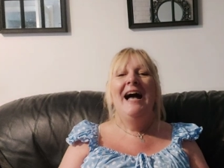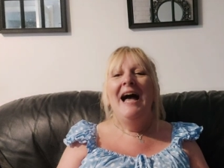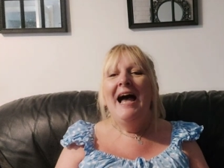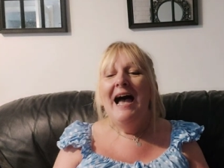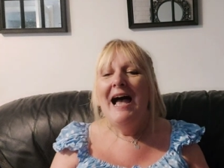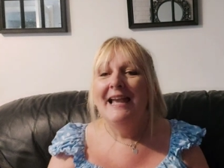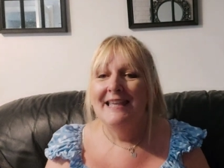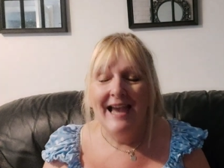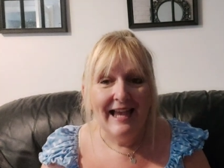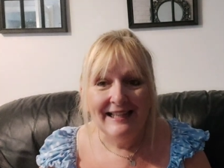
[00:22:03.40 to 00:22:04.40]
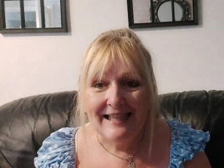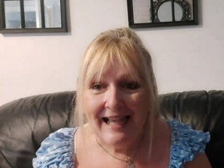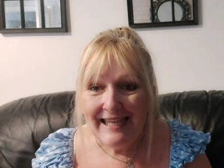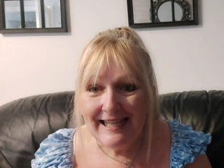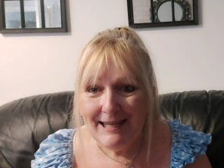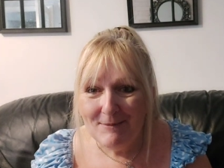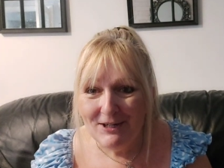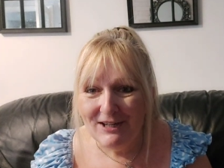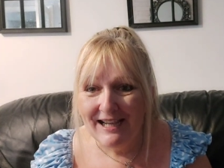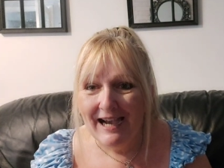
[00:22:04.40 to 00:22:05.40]
I can't lie
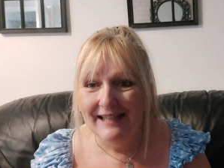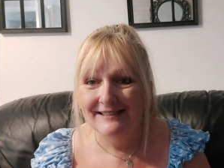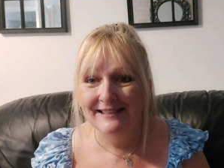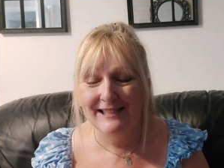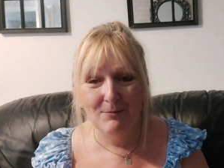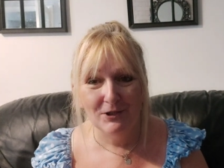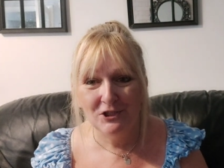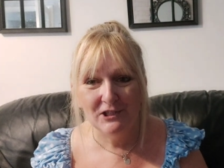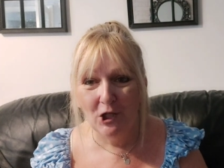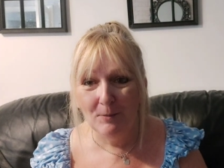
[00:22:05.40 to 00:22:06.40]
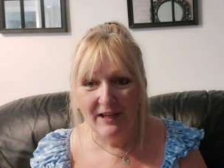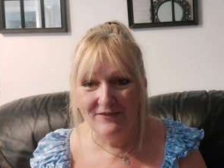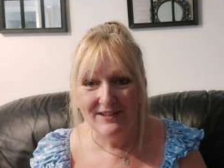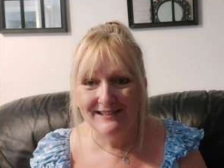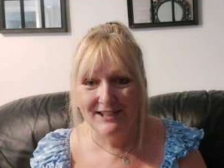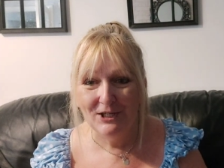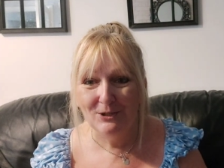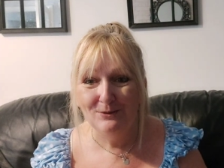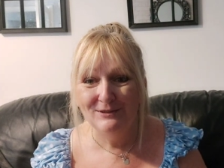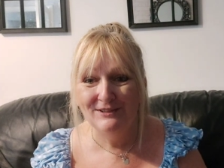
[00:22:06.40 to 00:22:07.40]
anymore, guys, because he watches all my
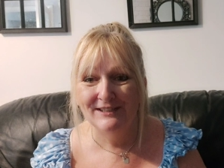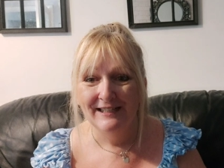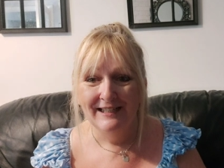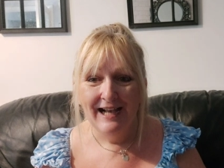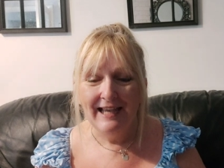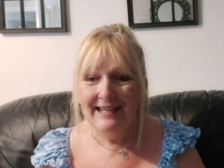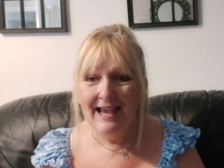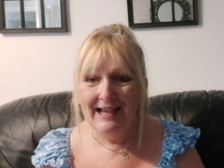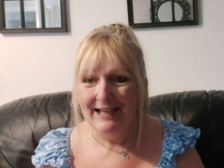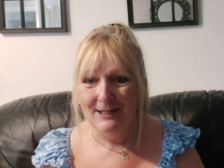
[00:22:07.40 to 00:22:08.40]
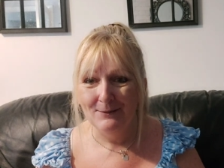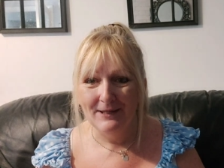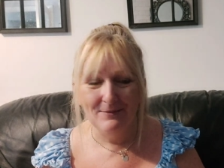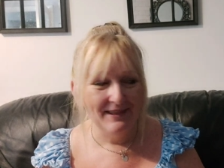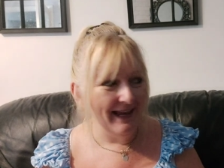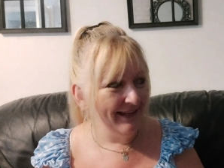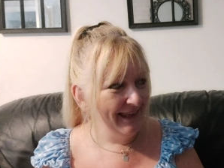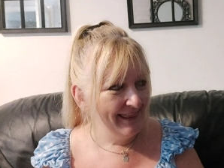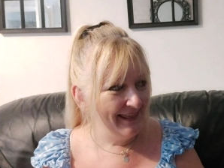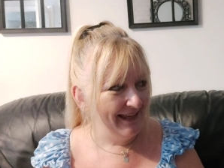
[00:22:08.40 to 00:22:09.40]
videos. I can't get away with
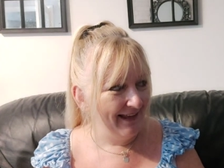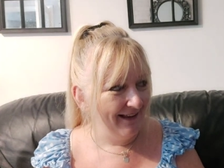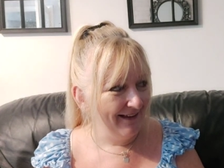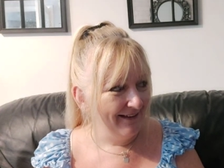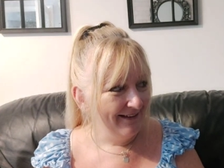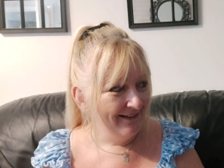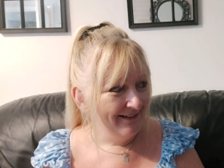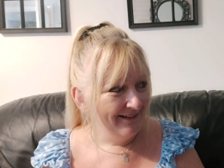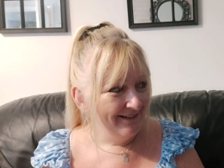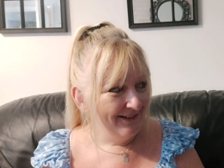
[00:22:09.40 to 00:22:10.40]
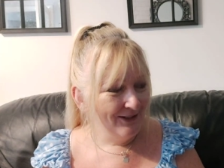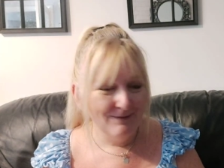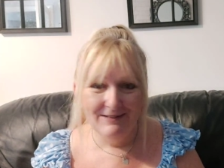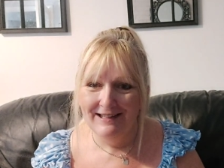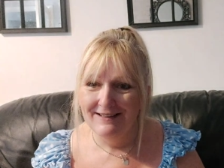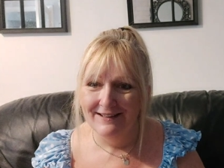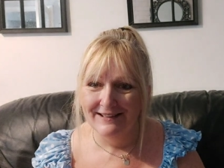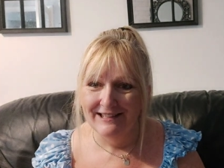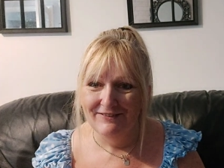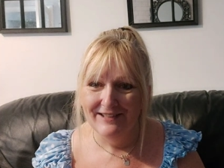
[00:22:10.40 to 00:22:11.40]
anything. Oh my
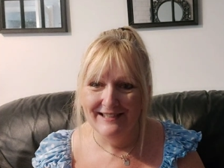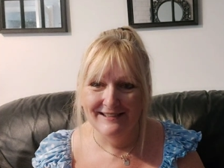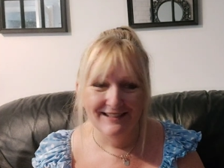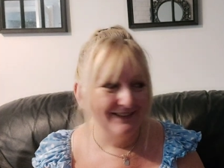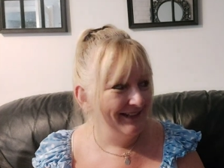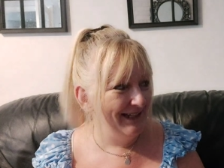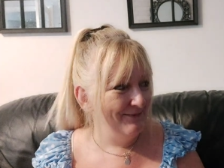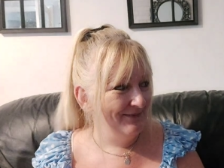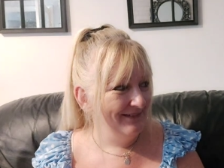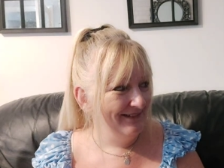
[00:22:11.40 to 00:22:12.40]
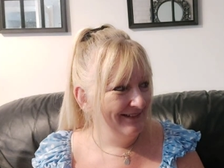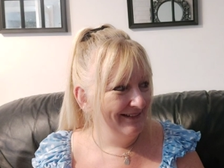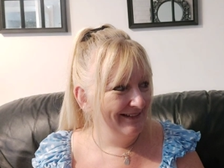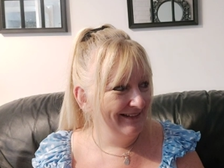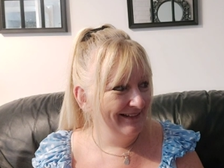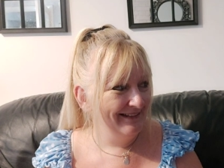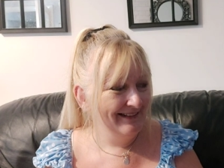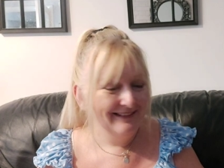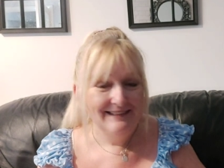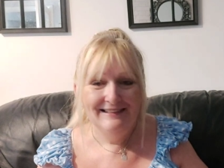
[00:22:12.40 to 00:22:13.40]
God, the face on him.
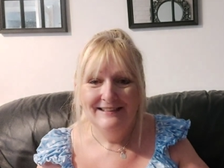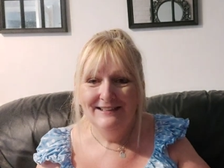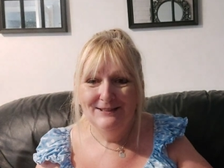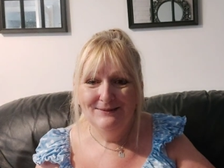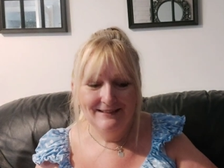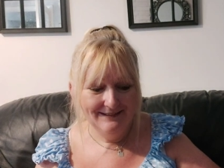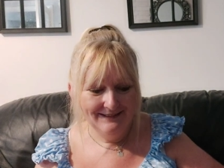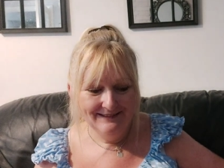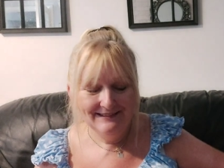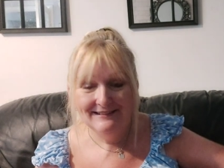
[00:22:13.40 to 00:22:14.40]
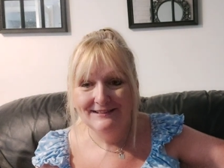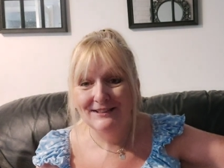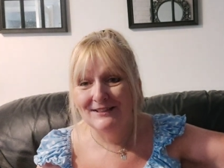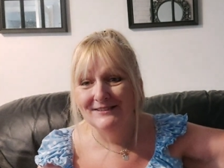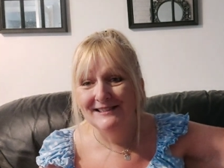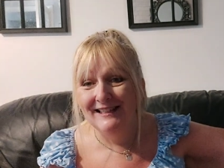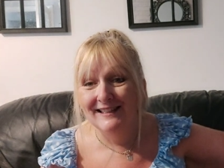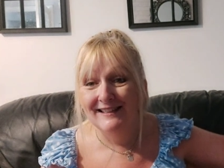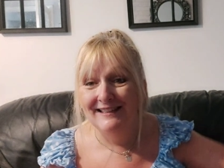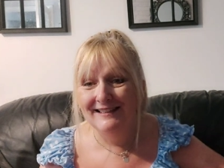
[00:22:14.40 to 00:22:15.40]
Oh well, here goes
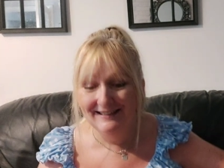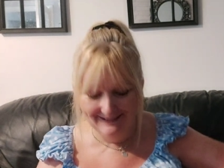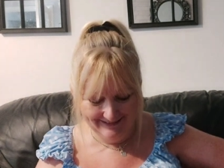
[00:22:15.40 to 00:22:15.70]
nothing.